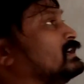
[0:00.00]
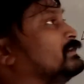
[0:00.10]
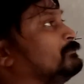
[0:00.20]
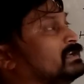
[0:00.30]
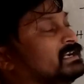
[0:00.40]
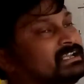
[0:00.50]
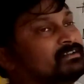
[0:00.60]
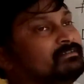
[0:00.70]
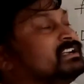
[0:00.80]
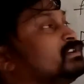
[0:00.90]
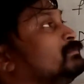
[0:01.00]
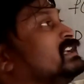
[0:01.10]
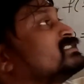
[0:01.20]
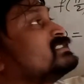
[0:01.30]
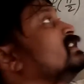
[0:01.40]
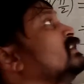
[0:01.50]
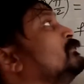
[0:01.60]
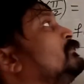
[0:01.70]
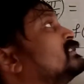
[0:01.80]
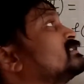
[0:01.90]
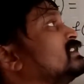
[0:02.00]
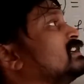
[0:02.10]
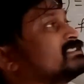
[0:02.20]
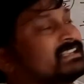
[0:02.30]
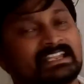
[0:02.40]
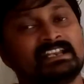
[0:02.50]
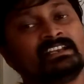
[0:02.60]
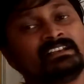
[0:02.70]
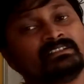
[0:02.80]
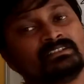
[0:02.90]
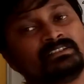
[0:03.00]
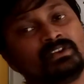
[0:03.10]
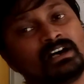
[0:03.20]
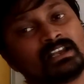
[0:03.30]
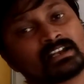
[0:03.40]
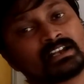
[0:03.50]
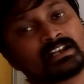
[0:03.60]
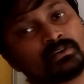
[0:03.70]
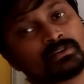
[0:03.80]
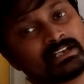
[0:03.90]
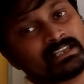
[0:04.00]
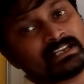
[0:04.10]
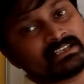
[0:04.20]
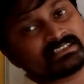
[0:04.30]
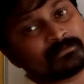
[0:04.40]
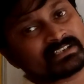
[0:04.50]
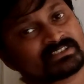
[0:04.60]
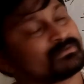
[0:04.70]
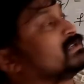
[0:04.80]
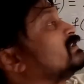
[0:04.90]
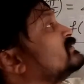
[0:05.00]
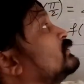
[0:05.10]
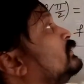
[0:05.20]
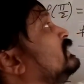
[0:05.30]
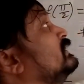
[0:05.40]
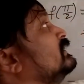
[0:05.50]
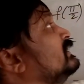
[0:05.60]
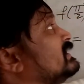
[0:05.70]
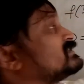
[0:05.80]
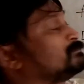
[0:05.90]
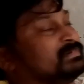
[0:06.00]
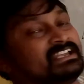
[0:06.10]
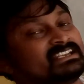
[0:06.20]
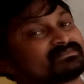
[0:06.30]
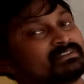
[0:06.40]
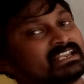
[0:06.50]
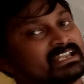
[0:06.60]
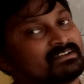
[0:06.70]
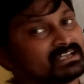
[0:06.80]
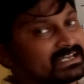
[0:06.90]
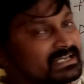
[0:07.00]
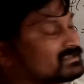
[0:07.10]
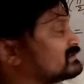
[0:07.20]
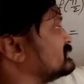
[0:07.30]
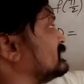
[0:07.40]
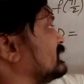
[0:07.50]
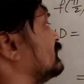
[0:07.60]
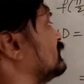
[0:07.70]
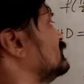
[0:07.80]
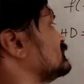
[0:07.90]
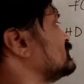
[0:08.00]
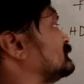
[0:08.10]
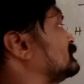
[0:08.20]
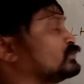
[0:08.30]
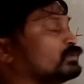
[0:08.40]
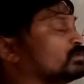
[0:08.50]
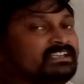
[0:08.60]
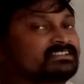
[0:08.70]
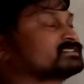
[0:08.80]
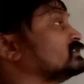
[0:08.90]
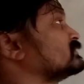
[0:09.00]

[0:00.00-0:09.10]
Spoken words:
left hand derivative means first or second. You already know that it is first one. So in this place, wherever x is there, substitute this.